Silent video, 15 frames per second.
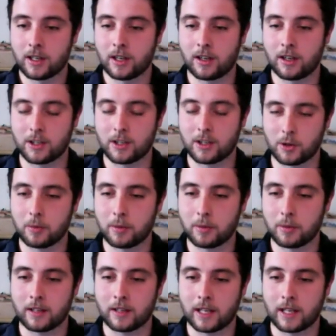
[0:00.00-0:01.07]
Uh, so we've
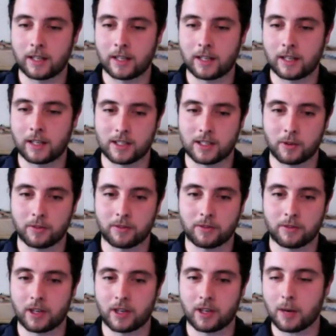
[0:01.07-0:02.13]
been in contact with
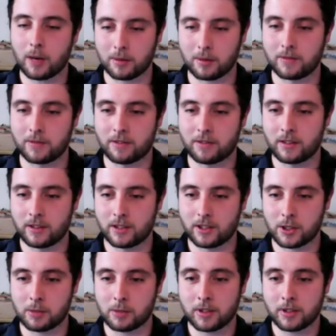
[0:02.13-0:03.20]
a couple of different
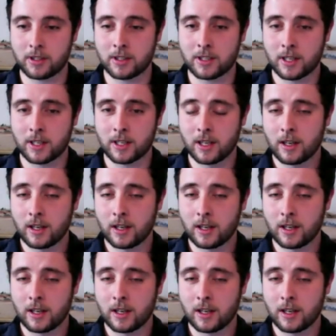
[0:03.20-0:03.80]
distributors.